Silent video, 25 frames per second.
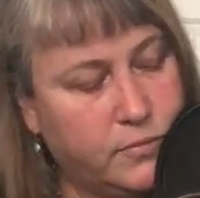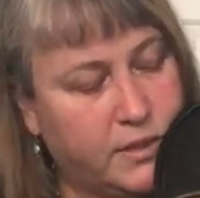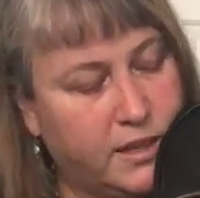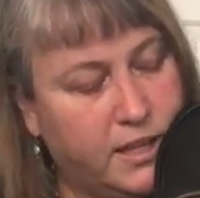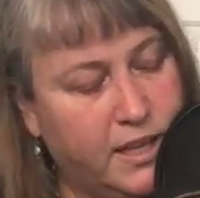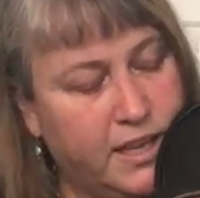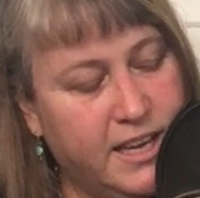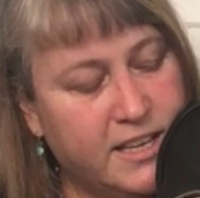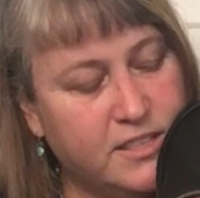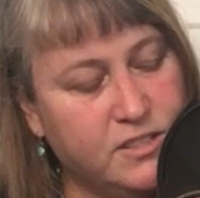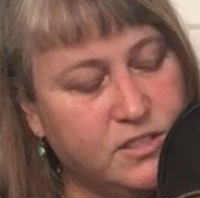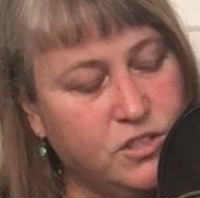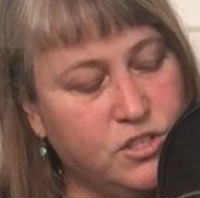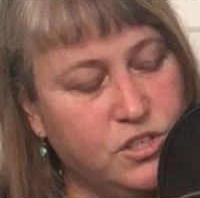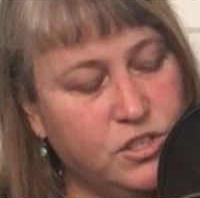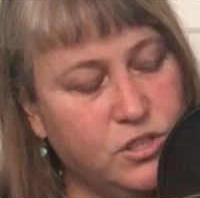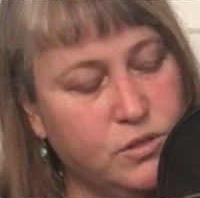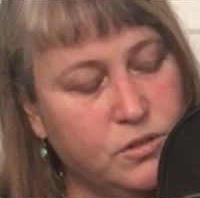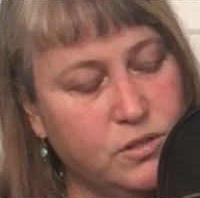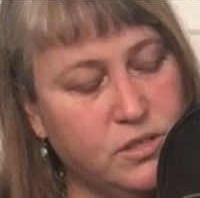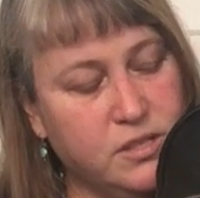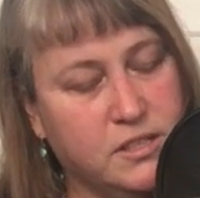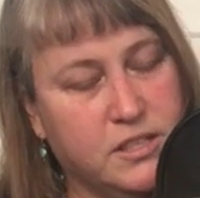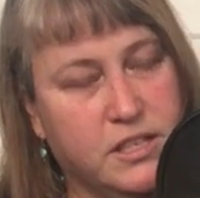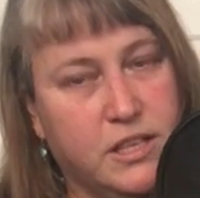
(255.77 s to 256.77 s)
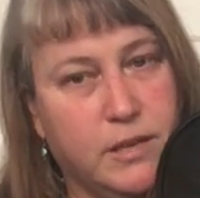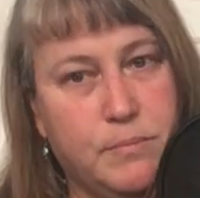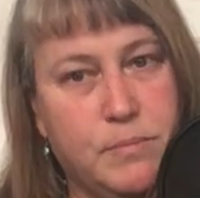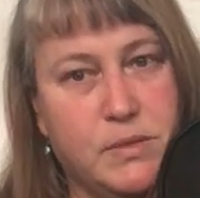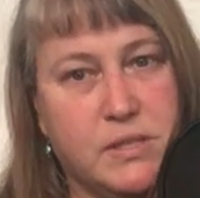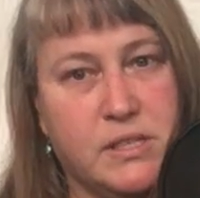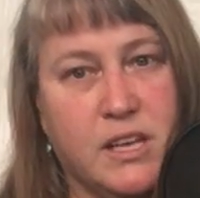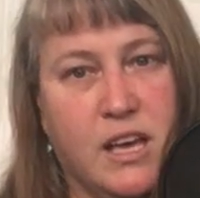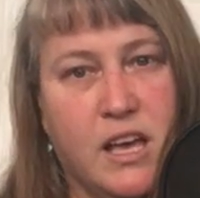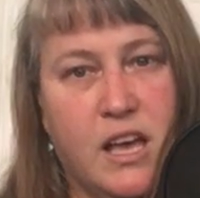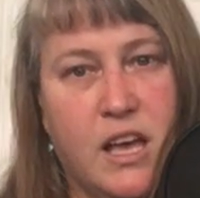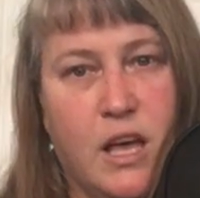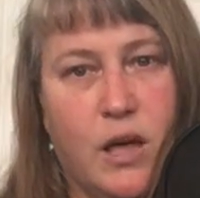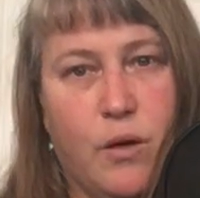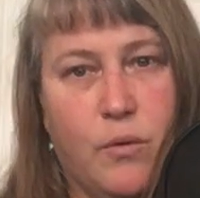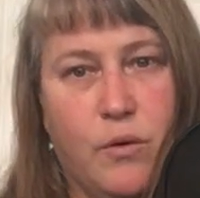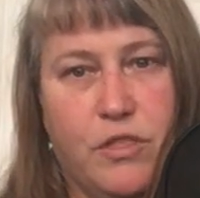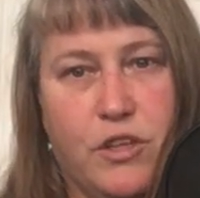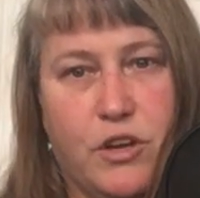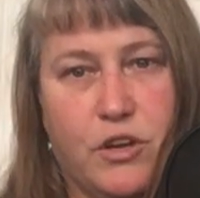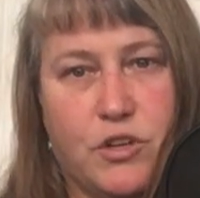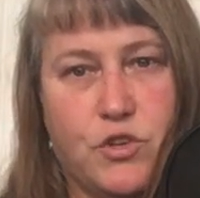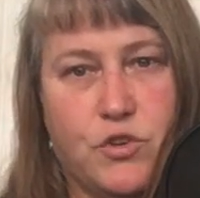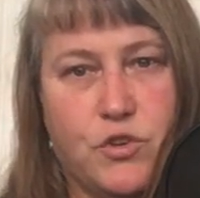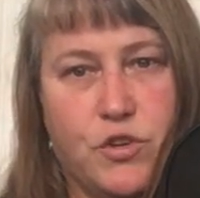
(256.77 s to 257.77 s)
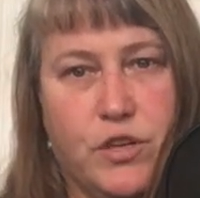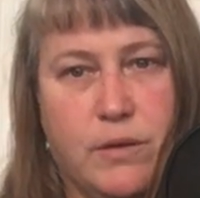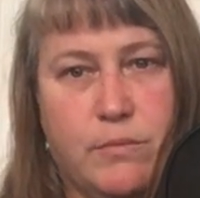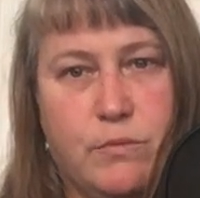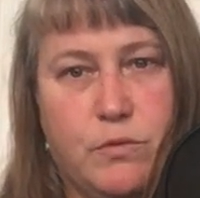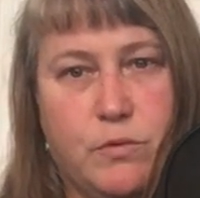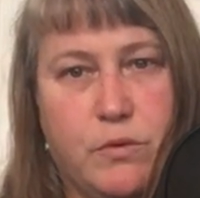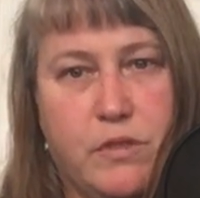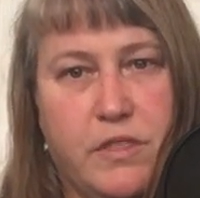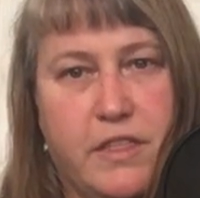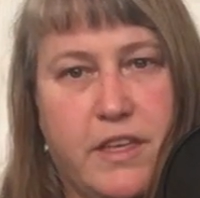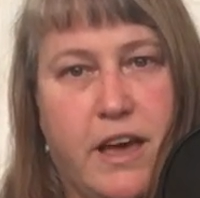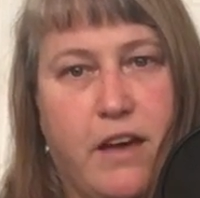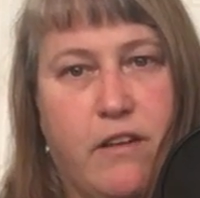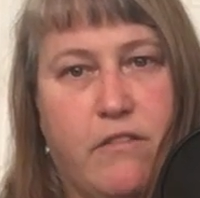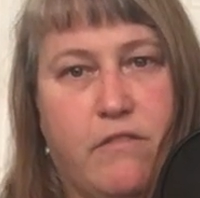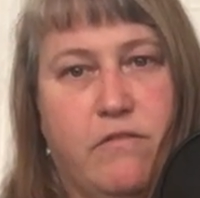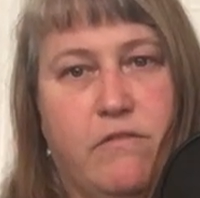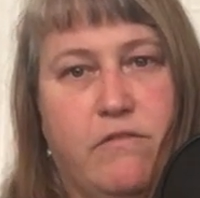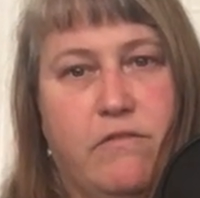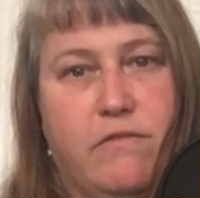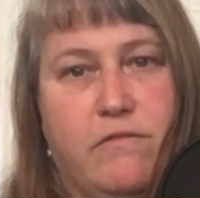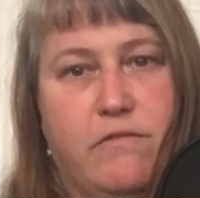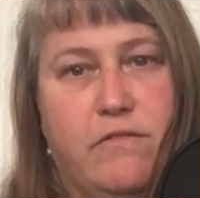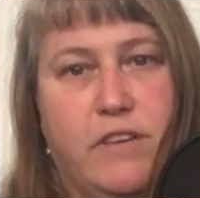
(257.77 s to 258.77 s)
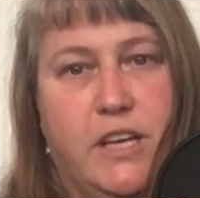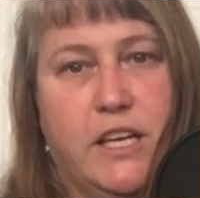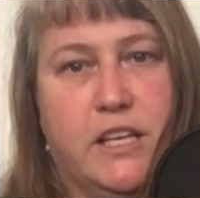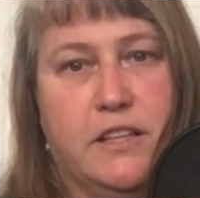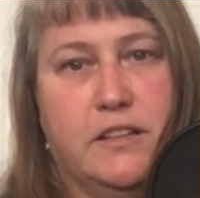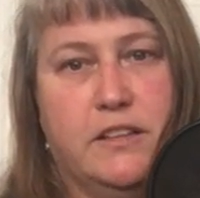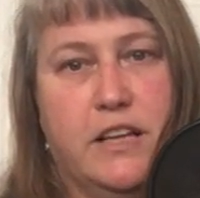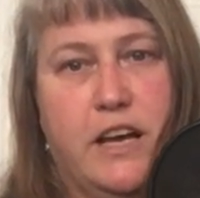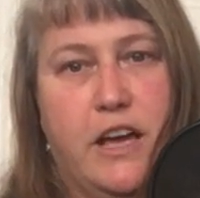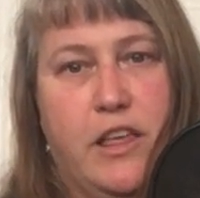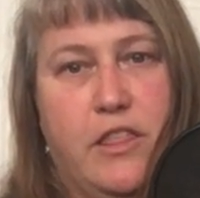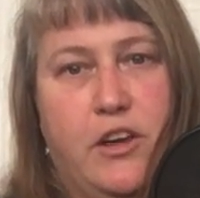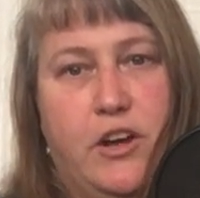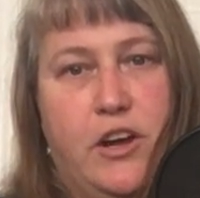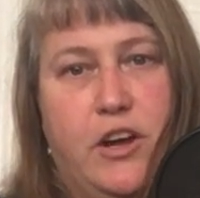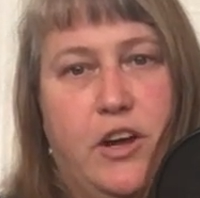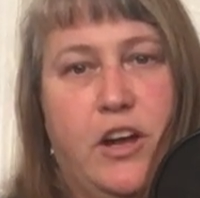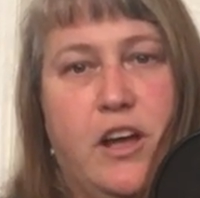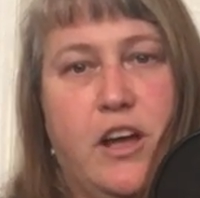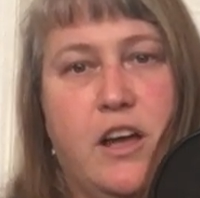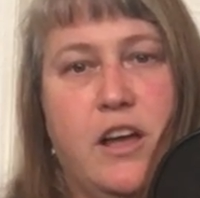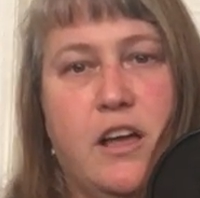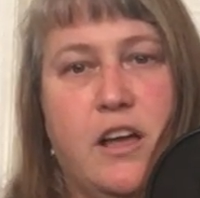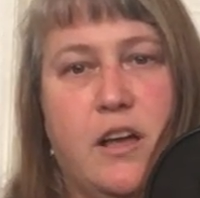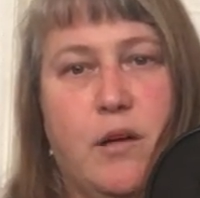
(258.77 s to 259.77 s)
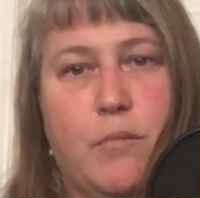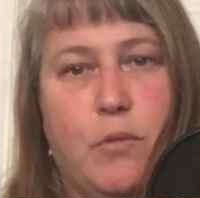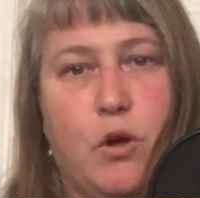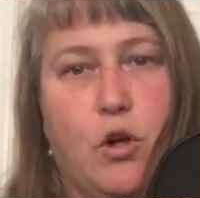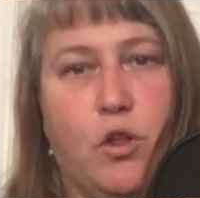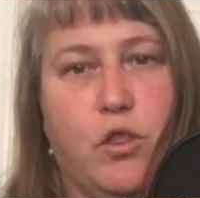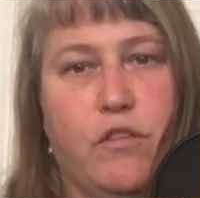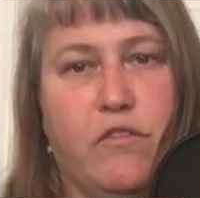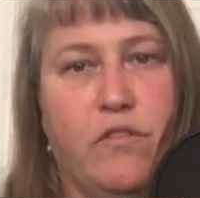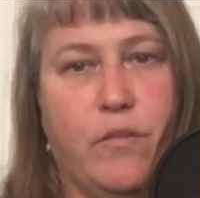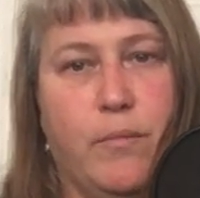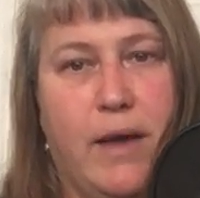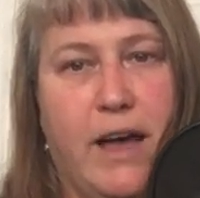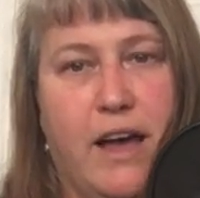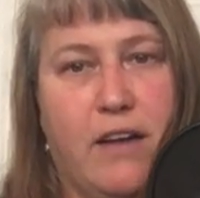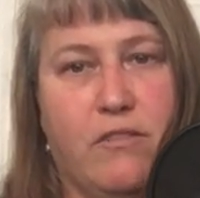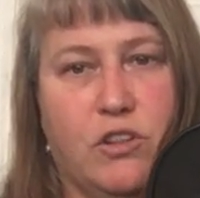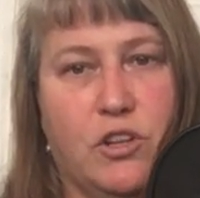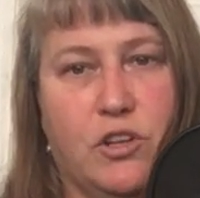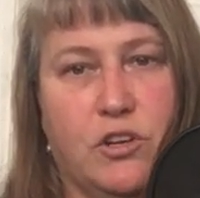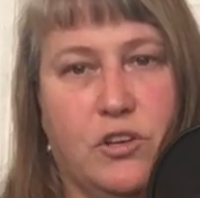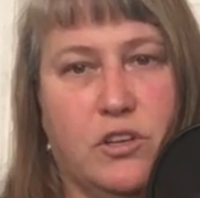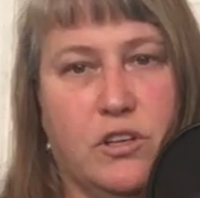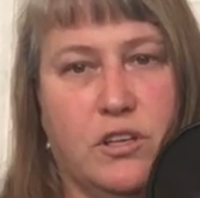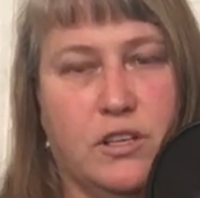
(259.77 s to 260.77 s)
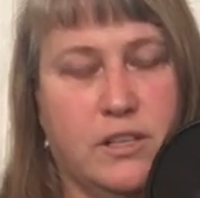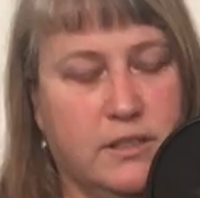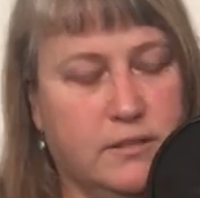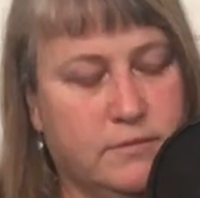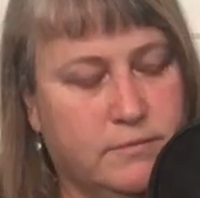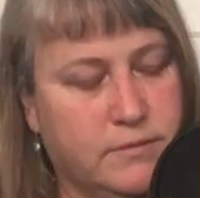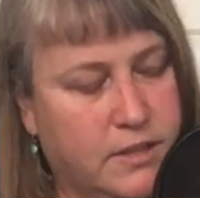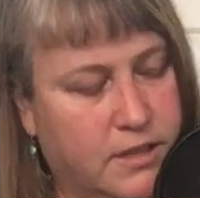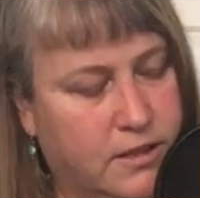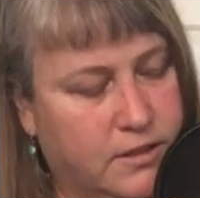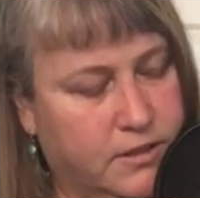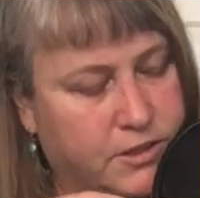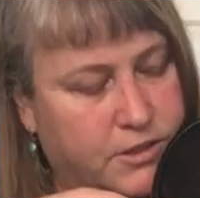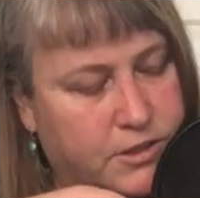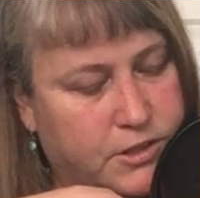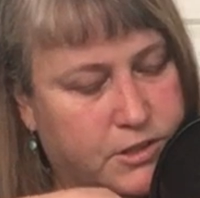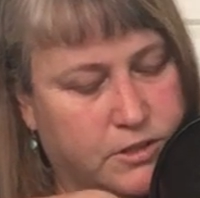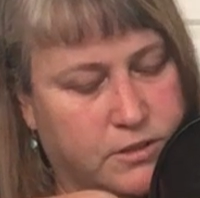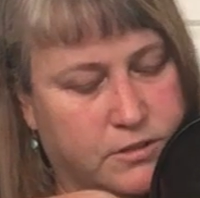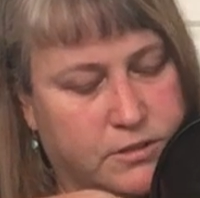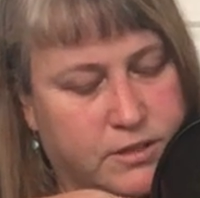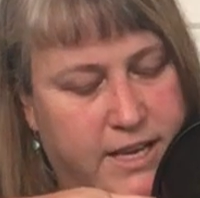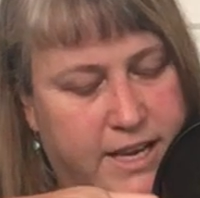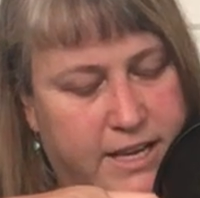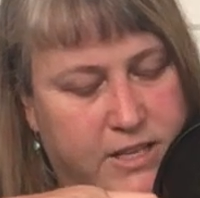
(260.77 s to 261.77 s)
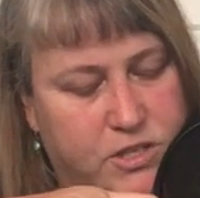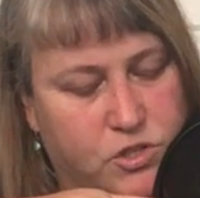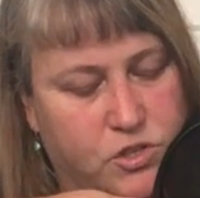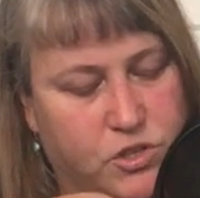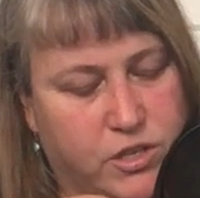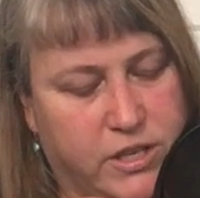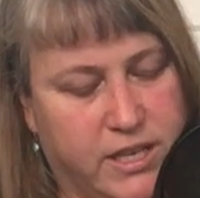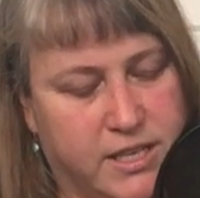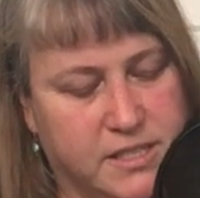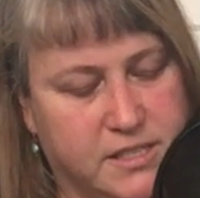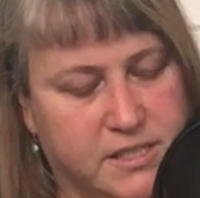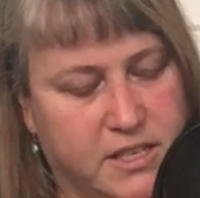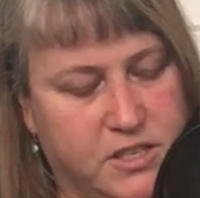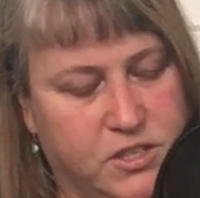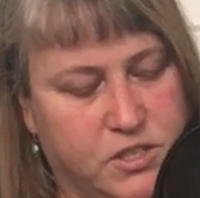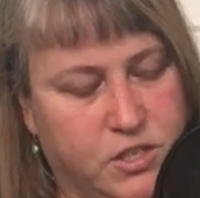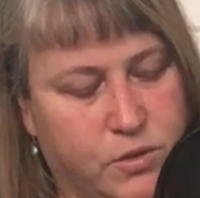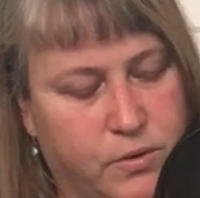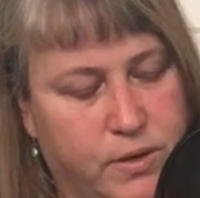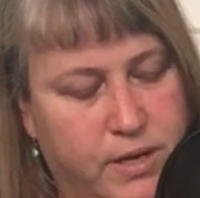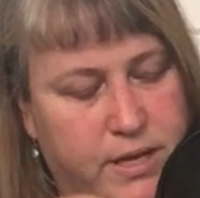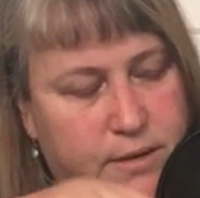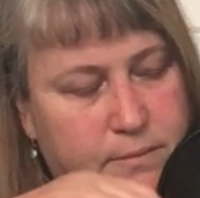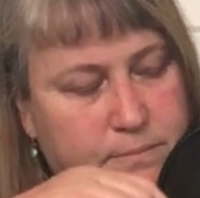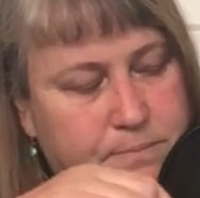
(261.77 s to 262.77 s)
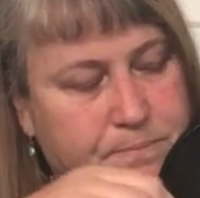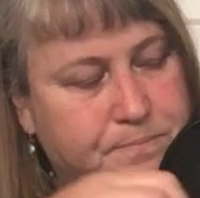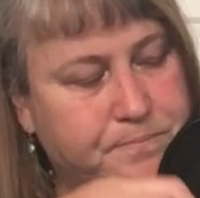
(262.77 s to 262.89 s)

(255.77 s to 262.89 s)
It has two slips, but they're trimmed with that vegan leather. Both of them have a little, a little extra gusset to it.